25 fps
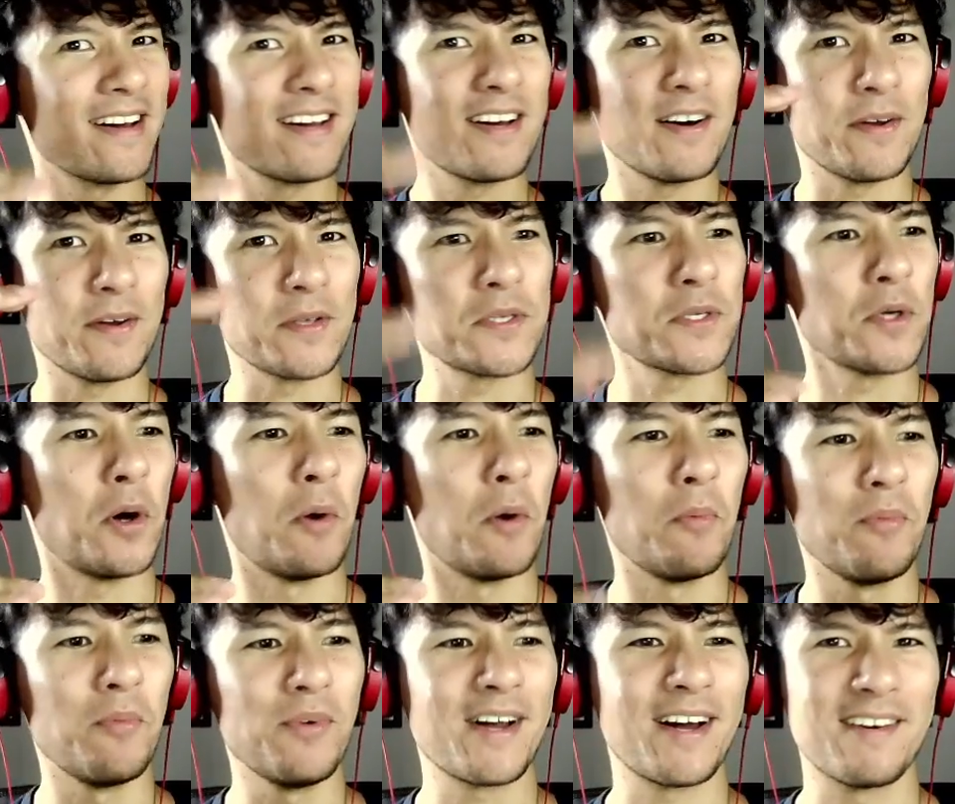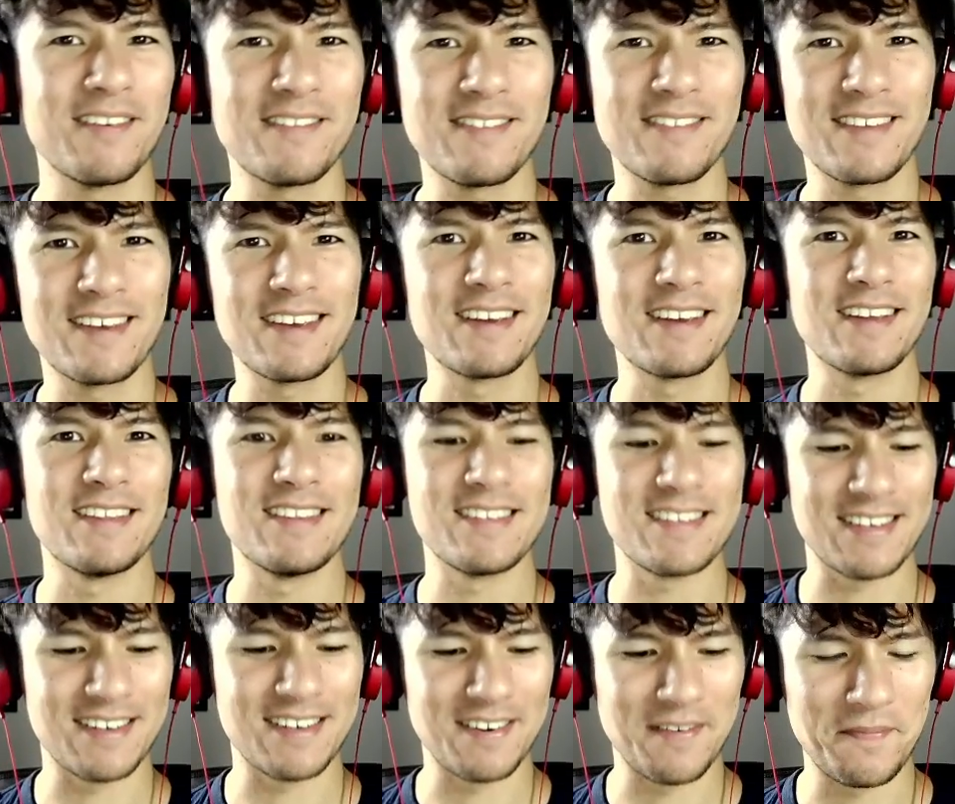ensemble kind of thing, and
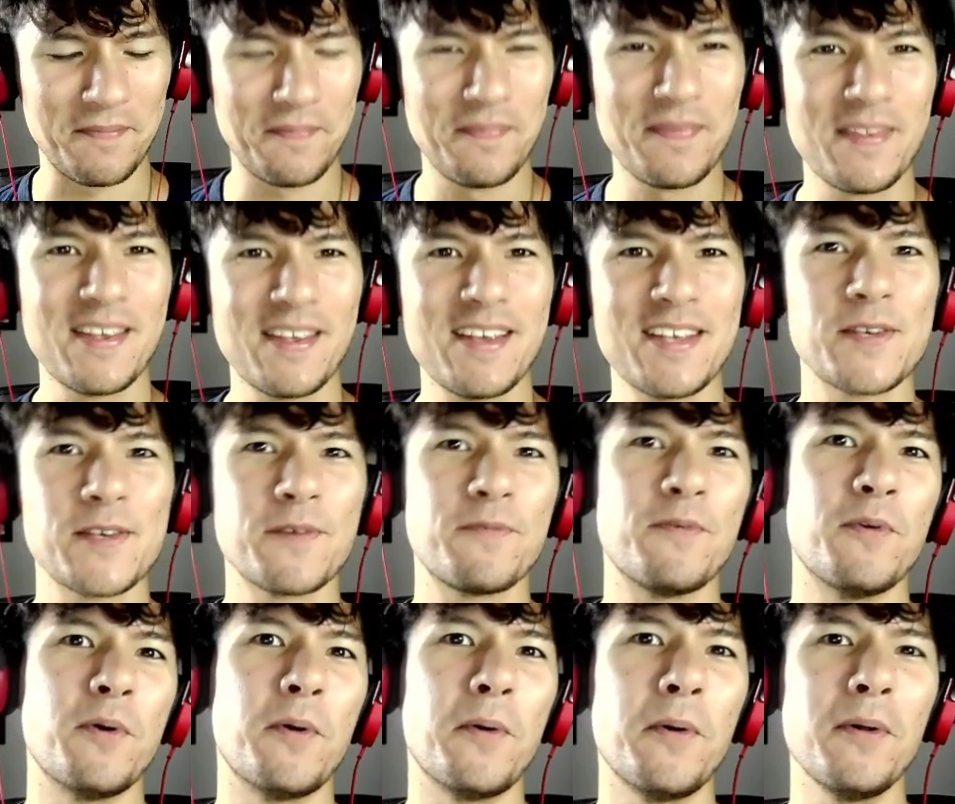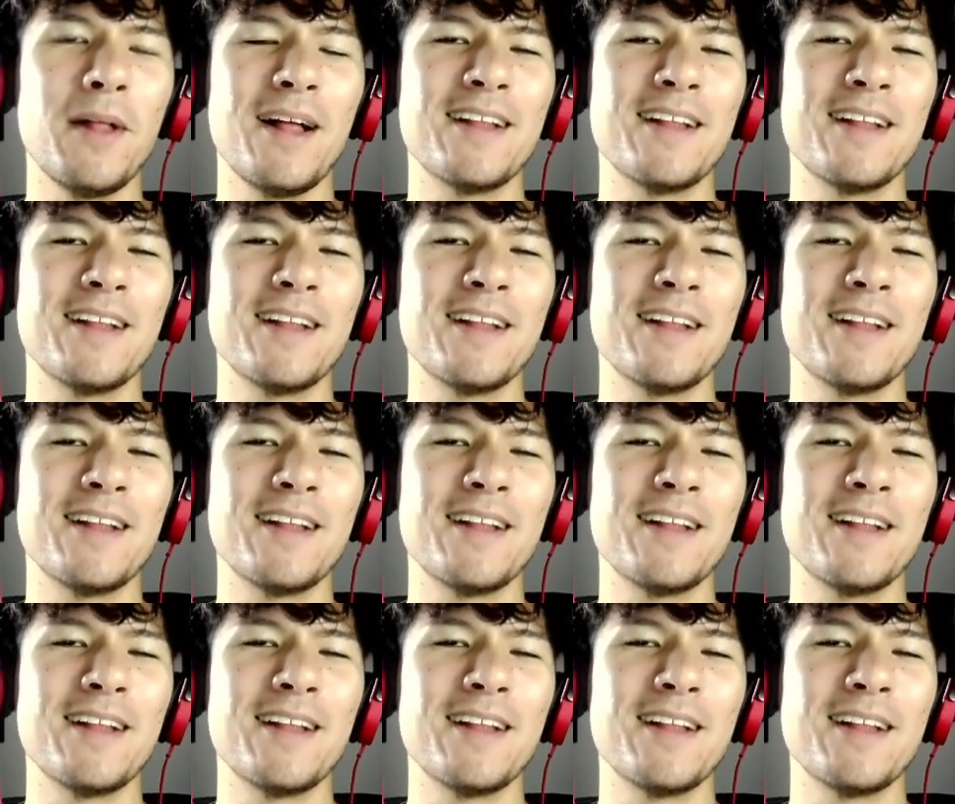so for all